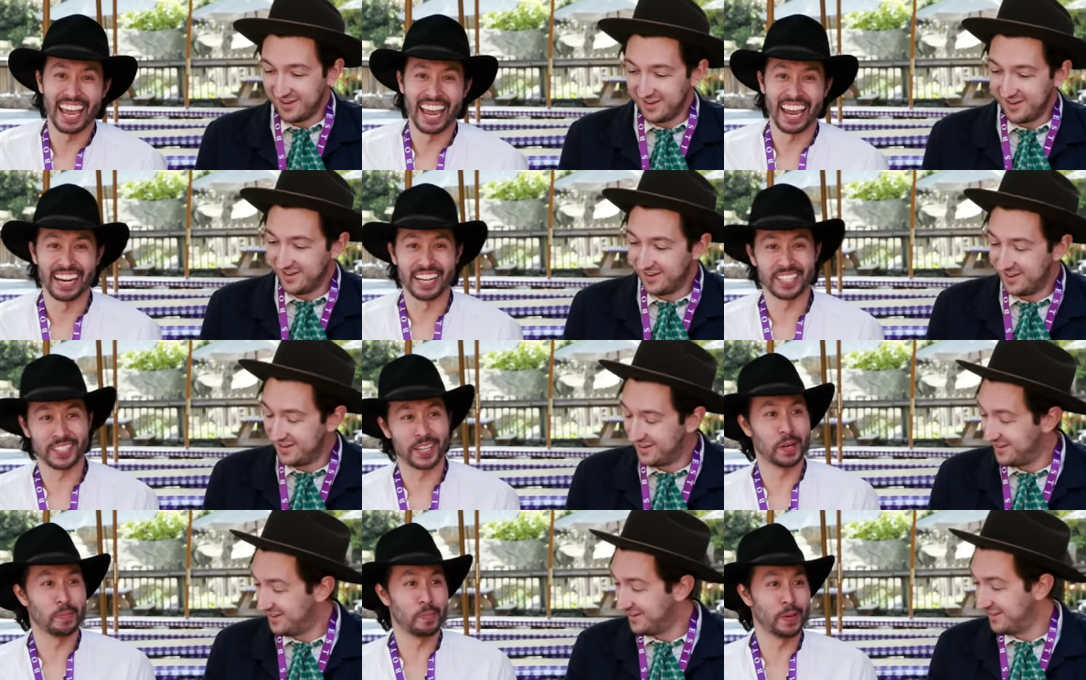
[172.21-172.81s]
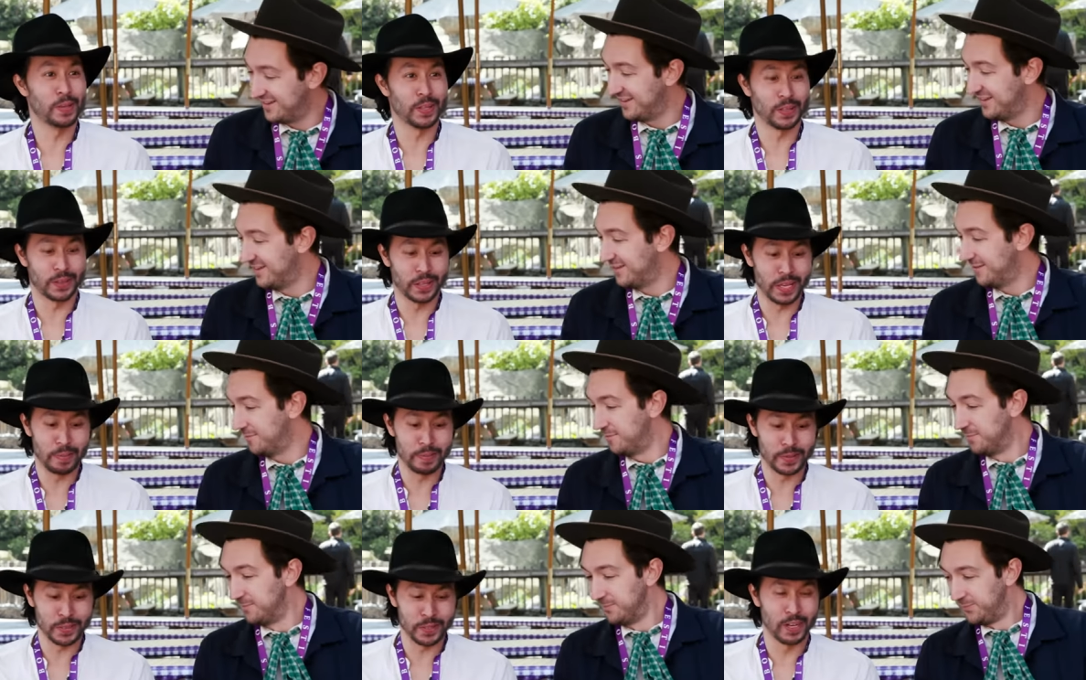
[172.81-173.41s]
Speaker 1: And it's going to be the
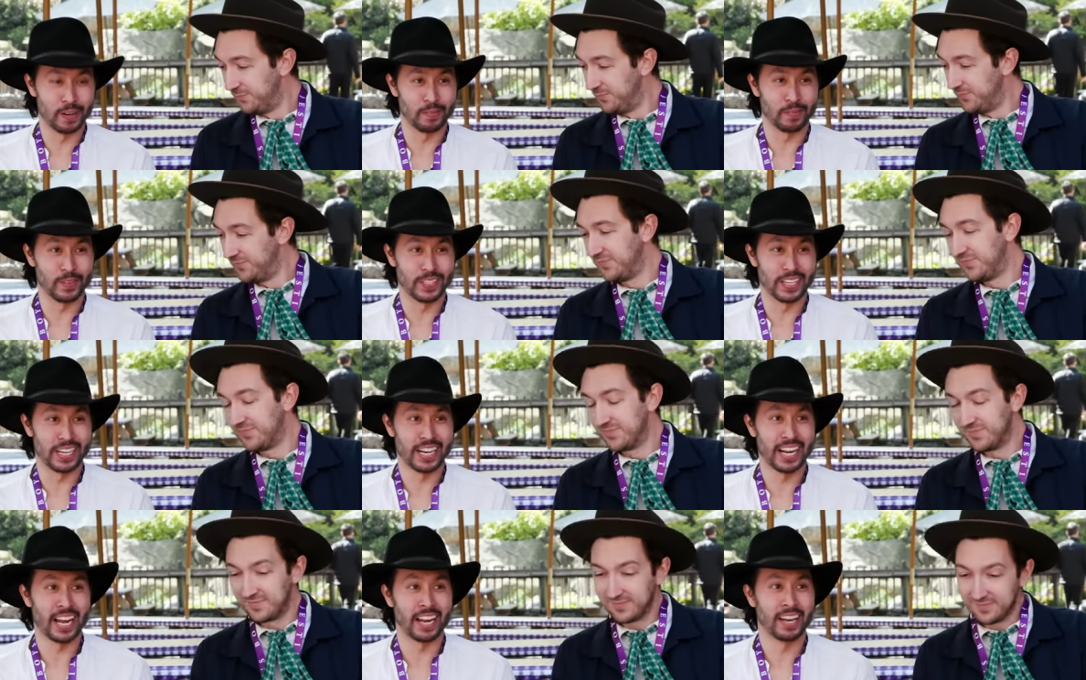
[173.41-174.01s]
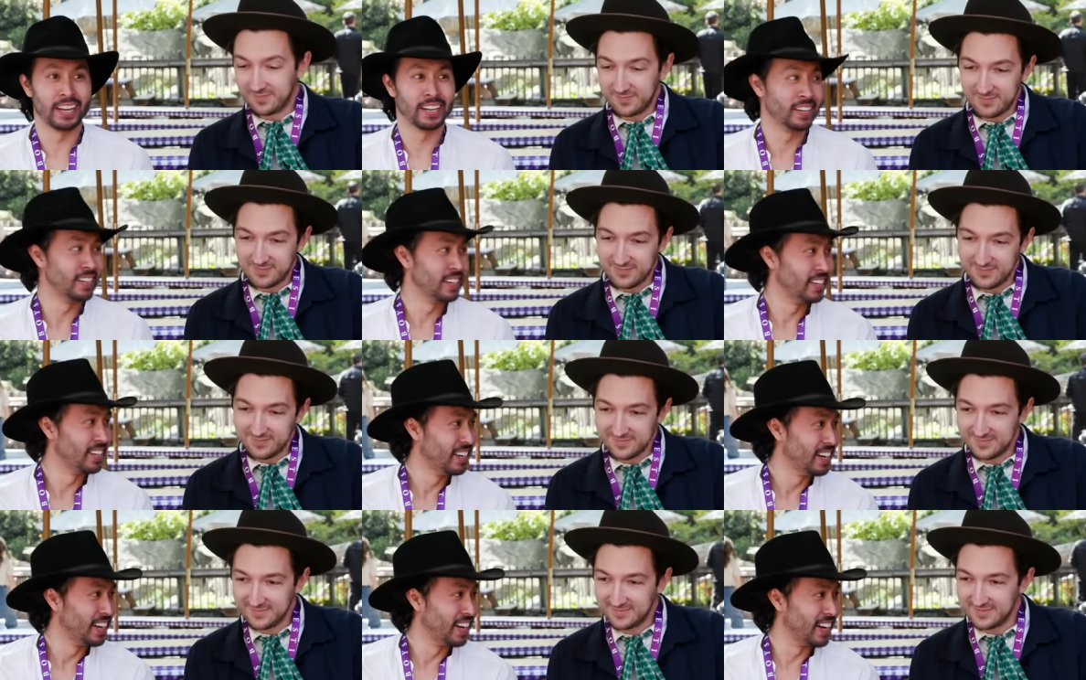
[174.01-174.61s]
theme song for today.
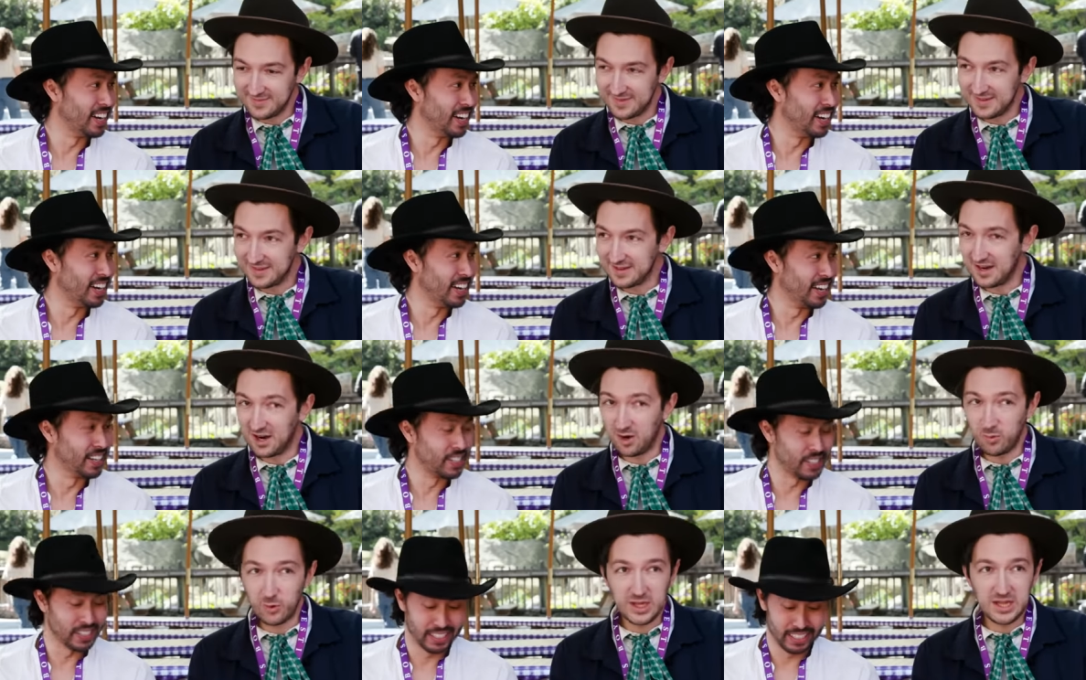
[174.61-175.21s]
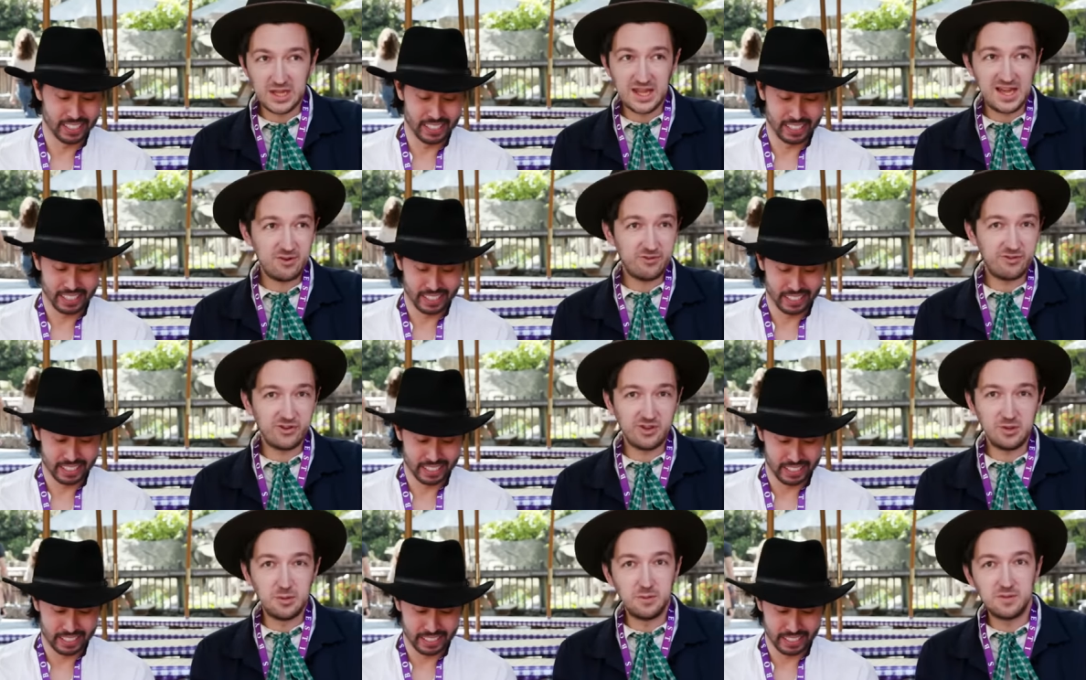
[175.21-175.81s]
Uh, Are we a, allowed
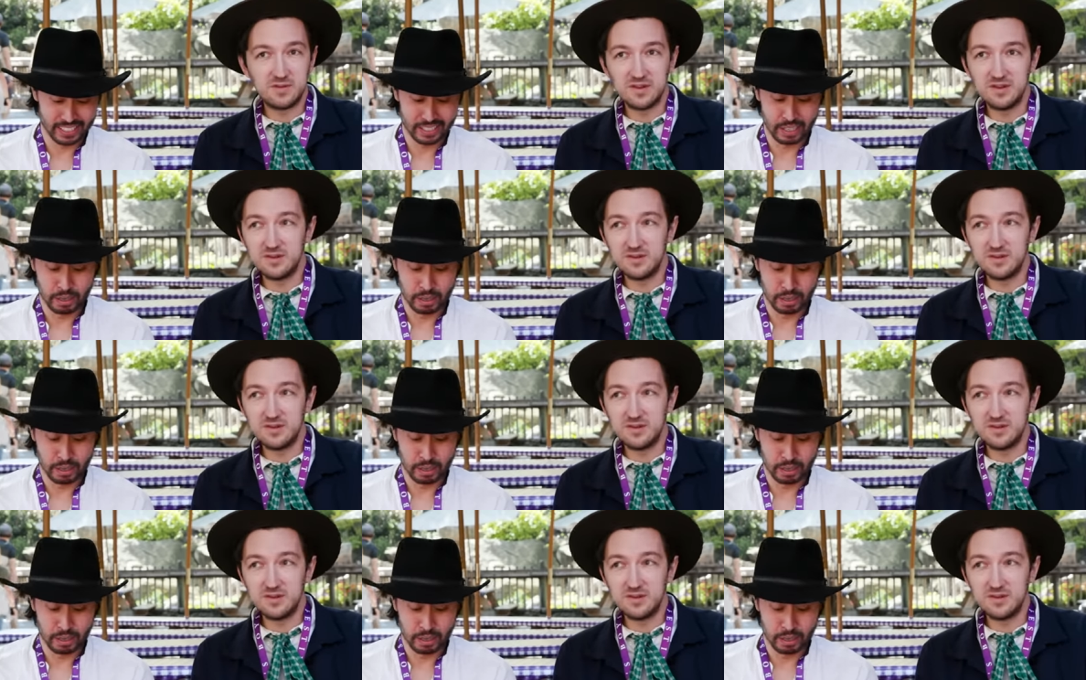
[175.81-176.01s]
to use